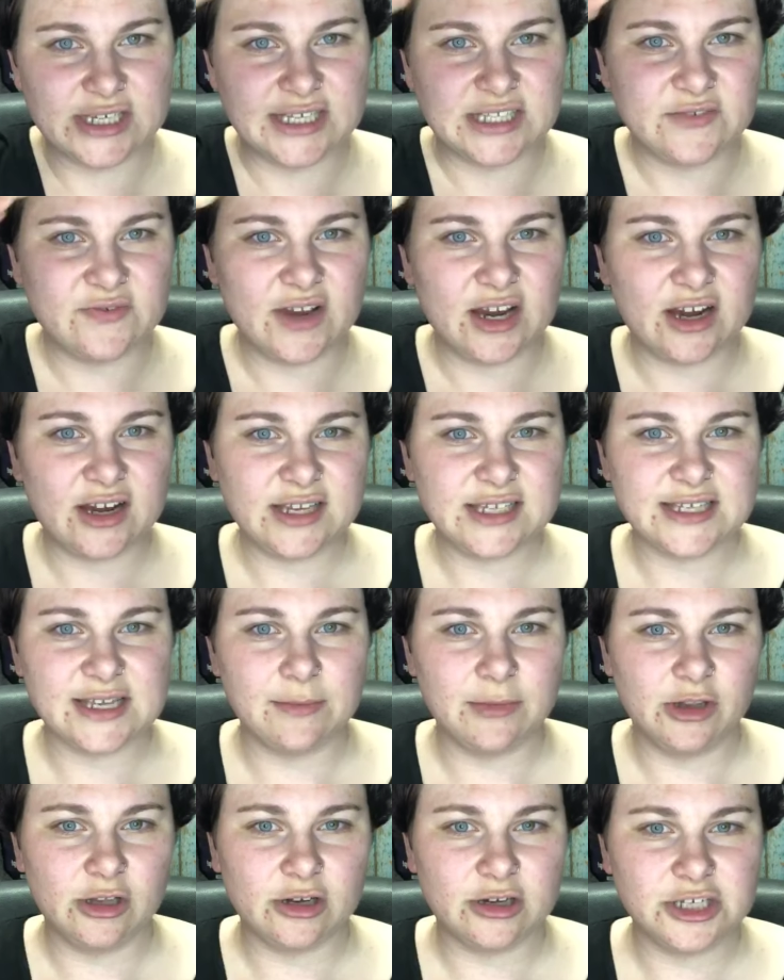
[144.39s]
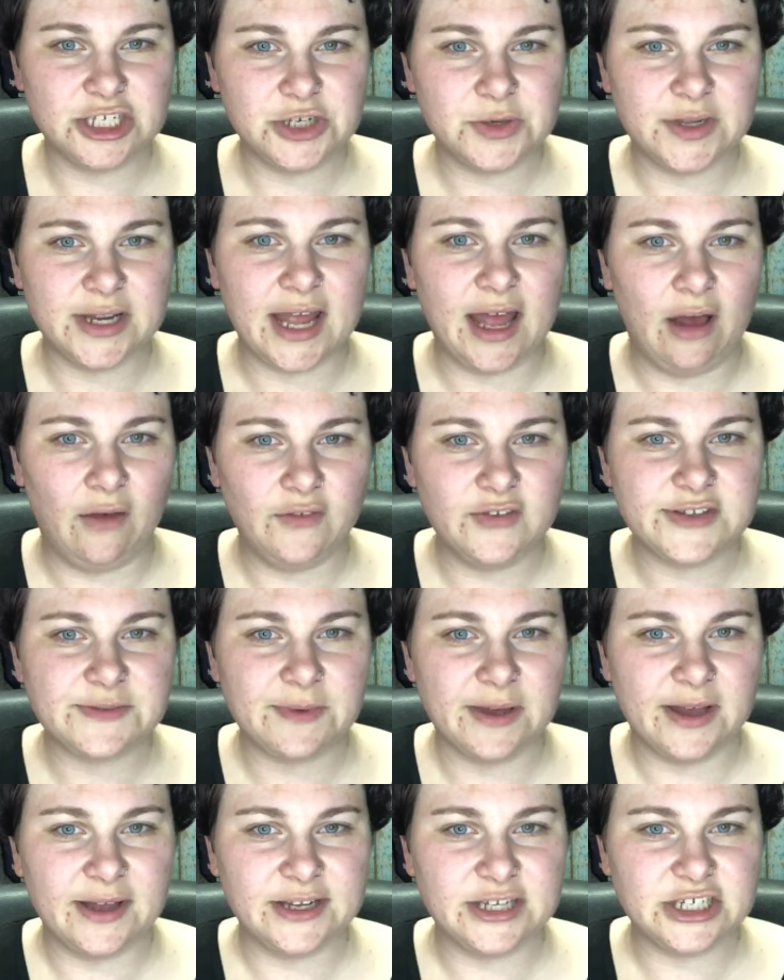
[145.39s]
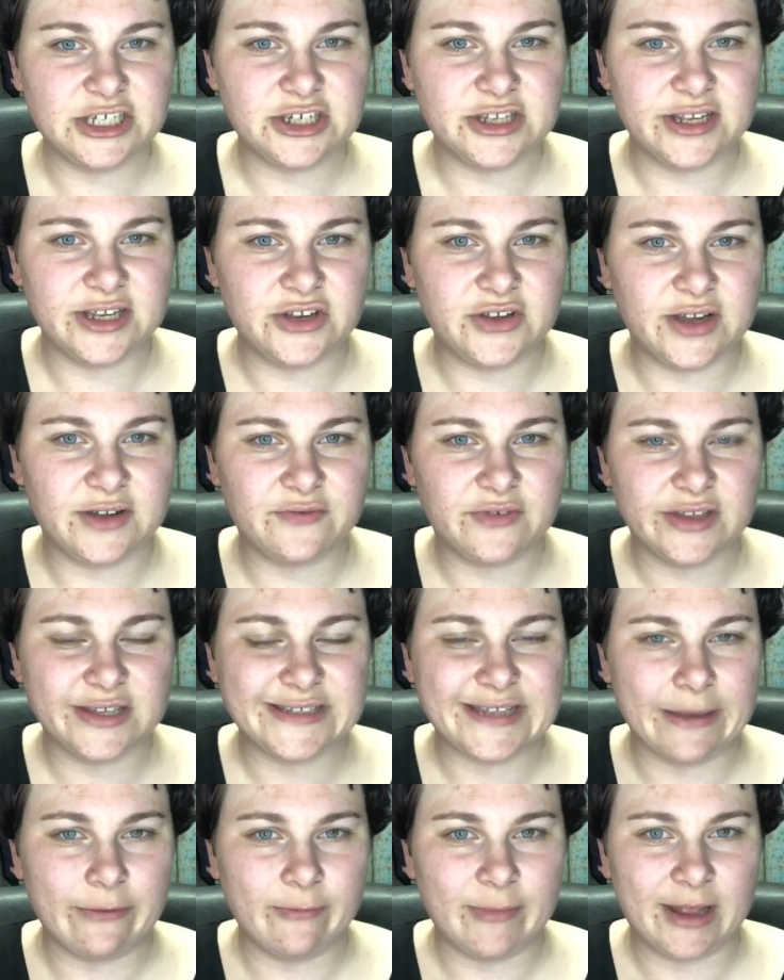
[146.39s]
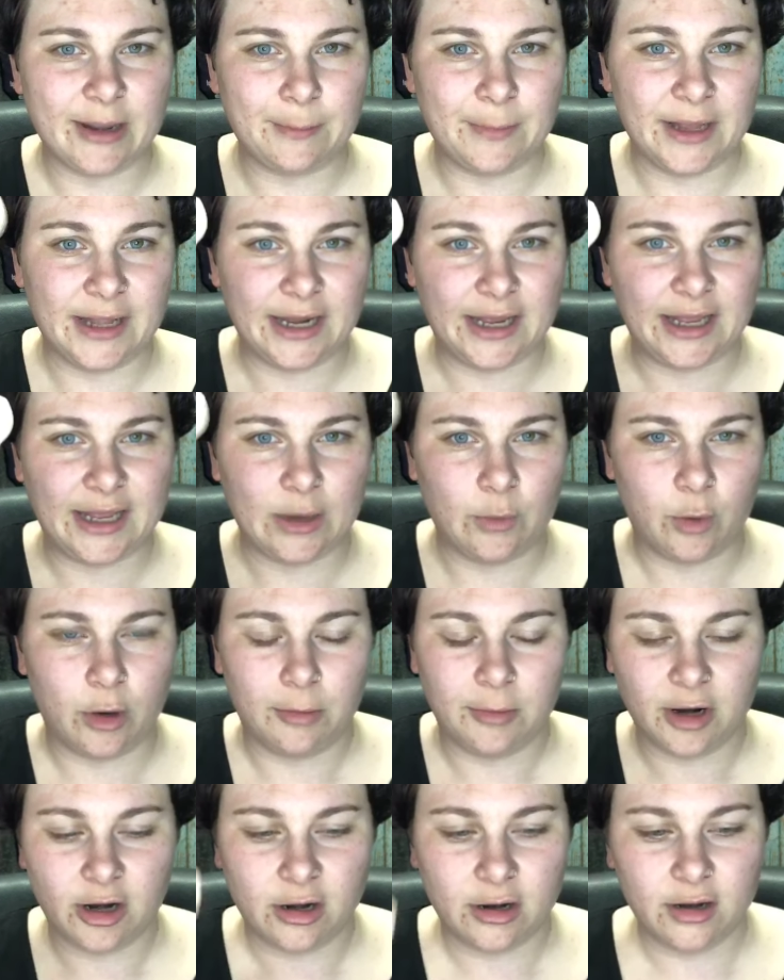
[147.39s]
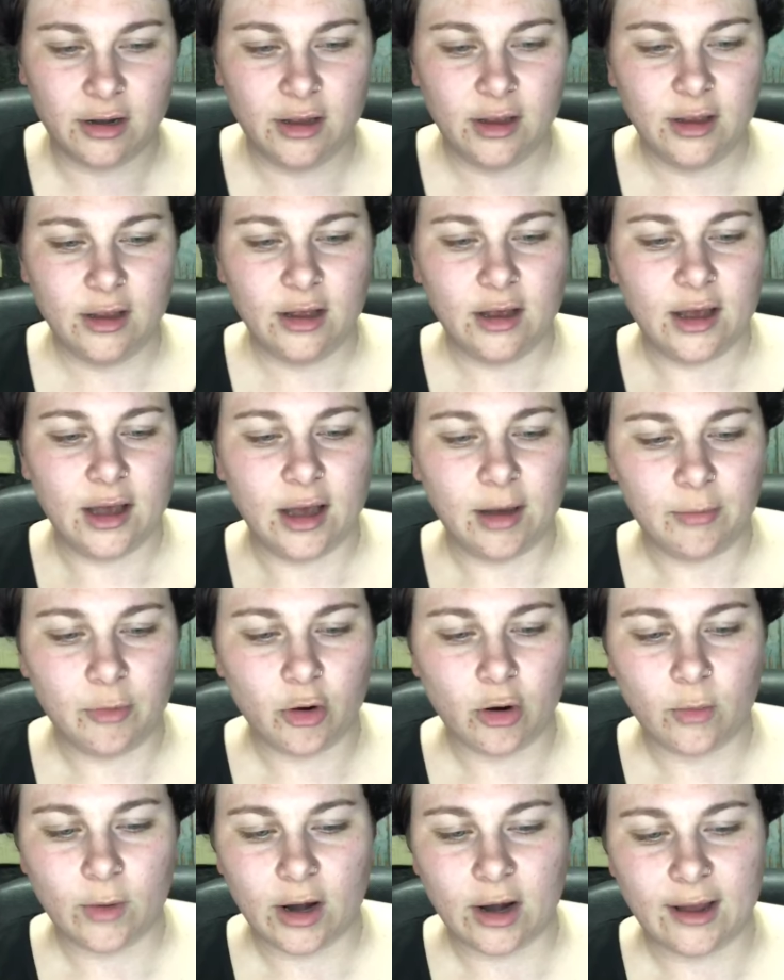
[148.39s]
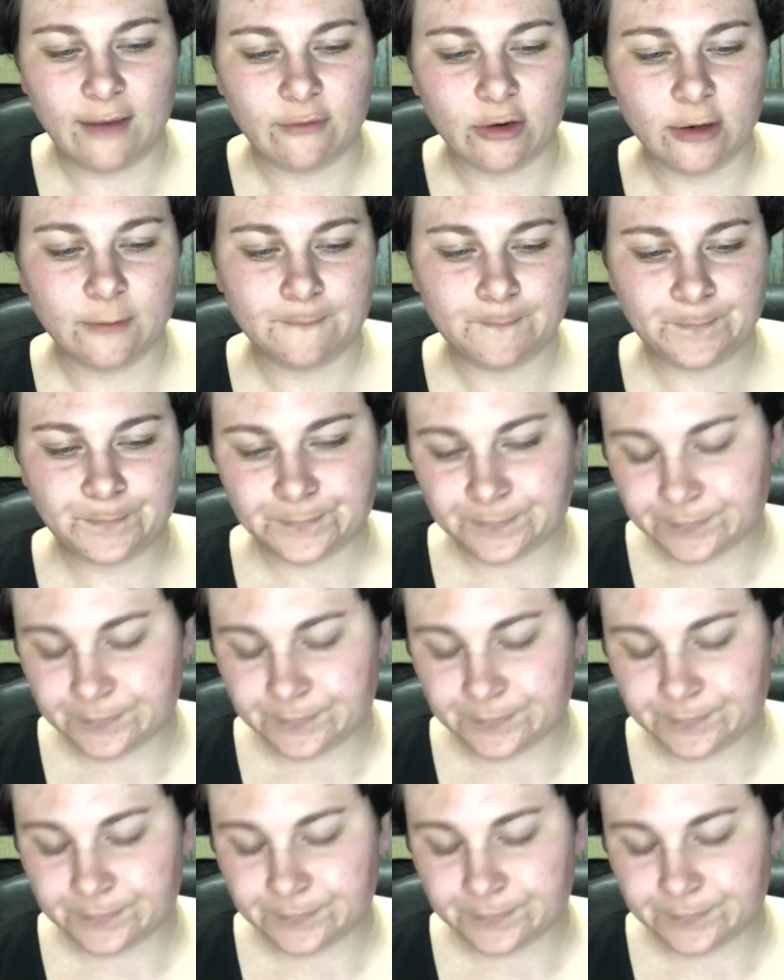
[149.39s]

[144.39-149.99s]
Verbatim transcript: It's very similar to an e.l.f. sponge that you get for the same amount of money at Walmart um, or wherever.